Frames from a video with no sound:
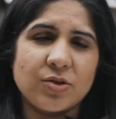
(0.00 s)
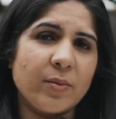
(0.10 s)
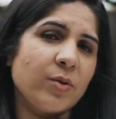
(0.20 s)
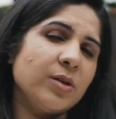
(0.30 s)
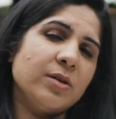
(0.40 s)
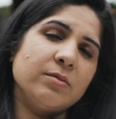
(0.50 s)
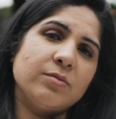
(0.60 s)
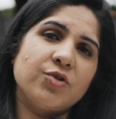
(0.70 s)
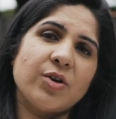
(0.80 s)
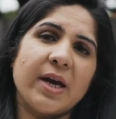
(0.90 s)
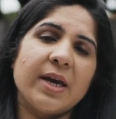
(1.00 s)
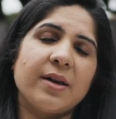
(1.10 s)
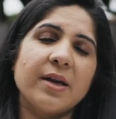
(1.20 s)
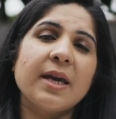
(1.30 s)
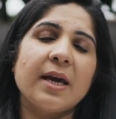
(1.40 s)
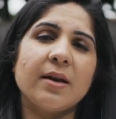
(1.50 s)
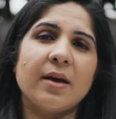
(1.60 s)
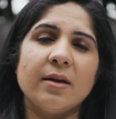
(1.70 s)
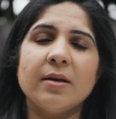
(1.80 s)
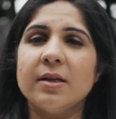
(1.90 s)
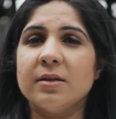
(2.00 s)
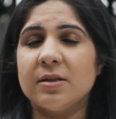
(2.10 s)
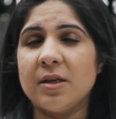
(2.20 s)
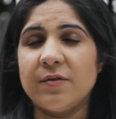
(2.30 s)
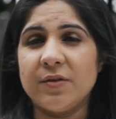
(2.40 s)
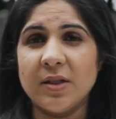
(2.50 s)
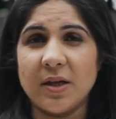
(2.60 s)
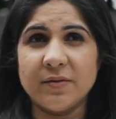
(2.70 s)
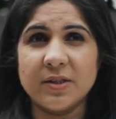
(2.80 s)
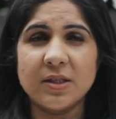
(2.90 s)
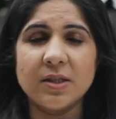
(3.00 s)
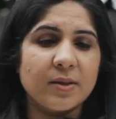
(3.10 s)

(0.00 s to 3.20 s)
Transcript: So I'm going to try it again and see if he loves it.